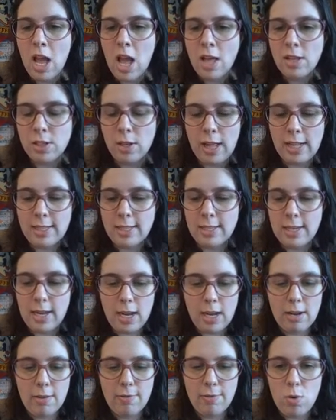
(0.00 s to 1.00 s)
So that's
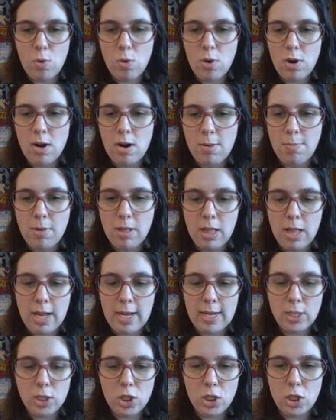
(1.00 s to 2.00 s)
-4
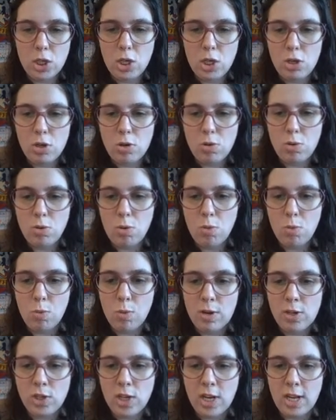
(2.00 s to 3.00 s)
plus 2,
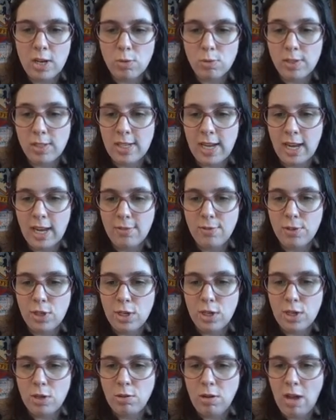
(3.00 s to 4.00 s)
which equals
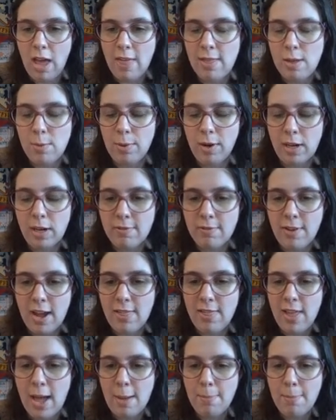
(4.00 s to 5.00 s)
-2, and then we're going to
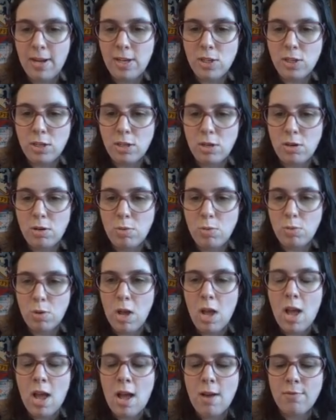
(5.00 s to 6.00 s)
divide that by 2
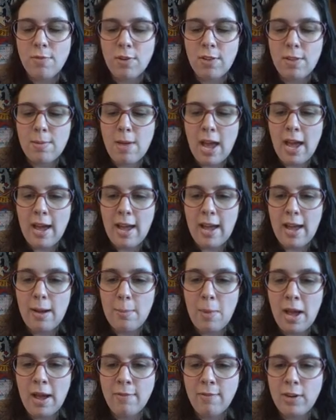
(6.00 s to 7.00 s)
for the
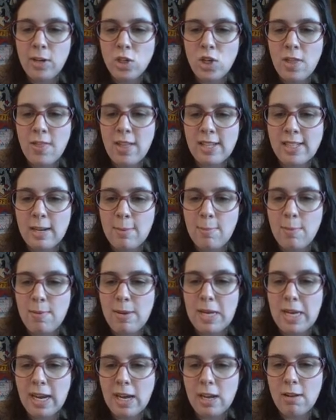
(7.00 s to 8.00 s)
average, and that's going to
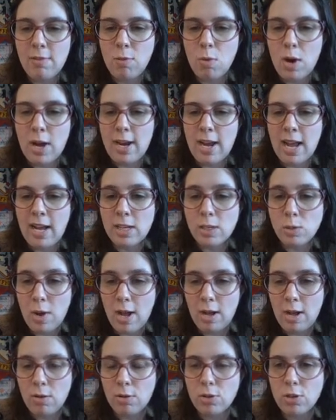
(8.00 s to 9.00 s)
be -1 as
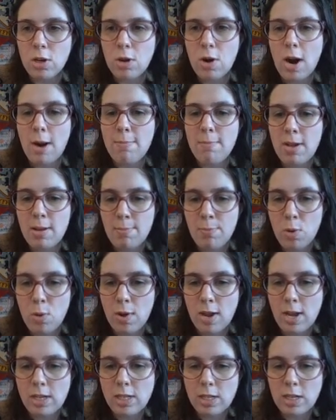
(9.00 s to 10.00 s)
well. So our
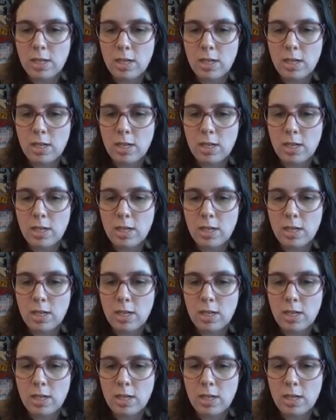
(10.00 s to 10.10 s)
midpoint